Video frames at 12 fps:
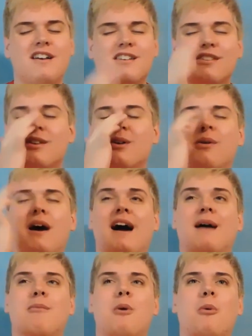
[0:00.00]
So
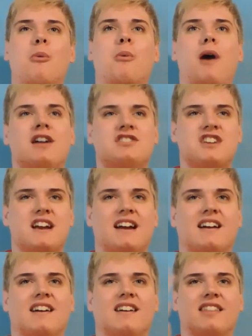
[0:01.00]
I'm
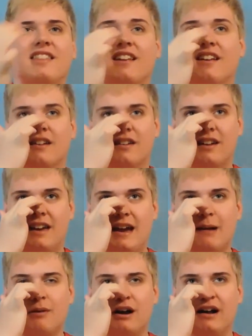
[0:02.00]
watching the
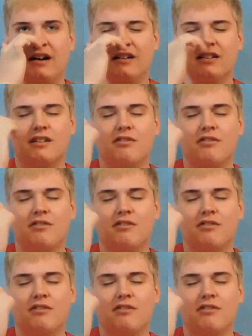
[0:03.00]
camera